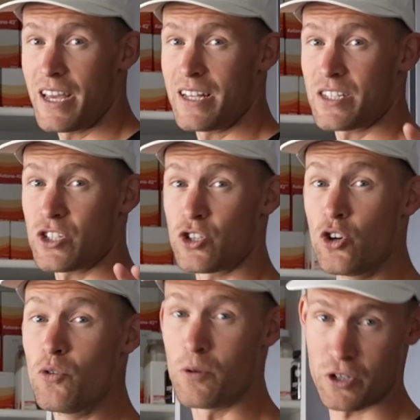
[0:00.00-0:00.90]
gets
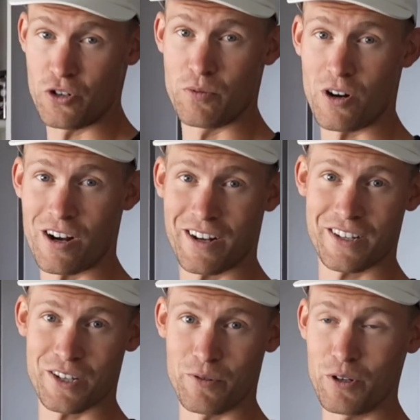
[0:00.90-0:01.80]
super, super
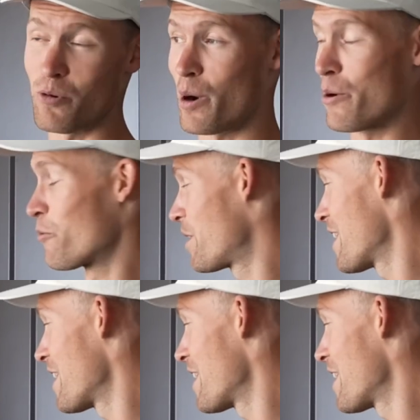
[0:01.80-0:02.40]
hot, so we do whatever we